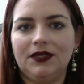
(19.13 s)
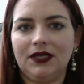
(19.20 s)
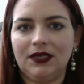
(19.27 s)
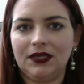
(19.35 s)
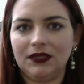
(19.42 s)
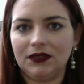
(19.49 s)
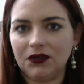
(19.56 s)
and
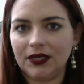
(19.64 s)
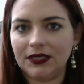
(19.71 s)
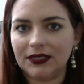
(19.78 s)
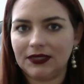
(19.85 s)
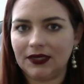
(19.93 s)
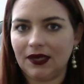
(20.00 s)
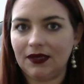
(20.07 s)
this year I
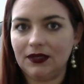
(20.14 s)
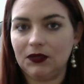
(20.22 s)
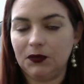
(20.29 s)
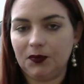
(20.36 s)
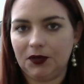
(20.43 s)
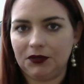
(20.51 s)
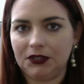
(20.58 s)
decided to
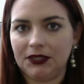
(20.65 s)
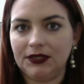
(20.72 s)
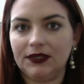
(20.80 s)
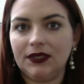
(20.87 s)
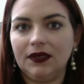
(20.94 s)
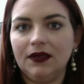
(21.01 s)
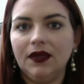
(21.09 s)
purchase
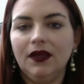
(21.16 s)
it.